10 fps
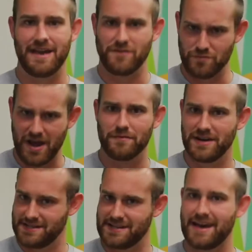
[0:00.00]
Have you read what
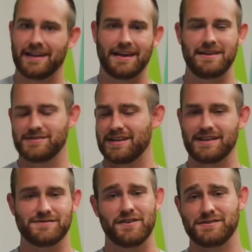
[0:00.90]
he said? Like, he was sticking
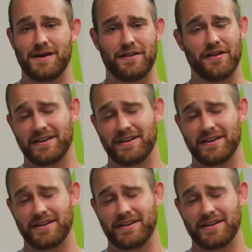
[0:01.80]
his foot in his mouth all